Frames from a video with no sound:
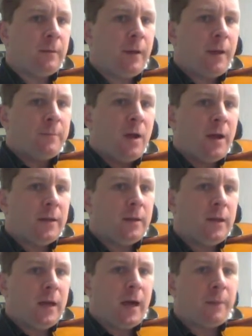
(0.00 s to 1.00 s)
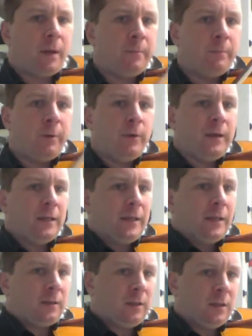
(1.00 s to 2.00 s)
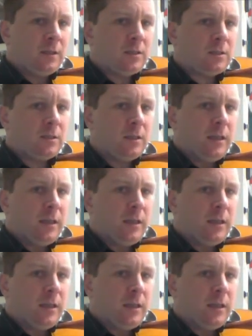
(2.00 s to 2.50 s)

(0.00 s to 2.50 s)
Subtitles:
I'm not bowing like this,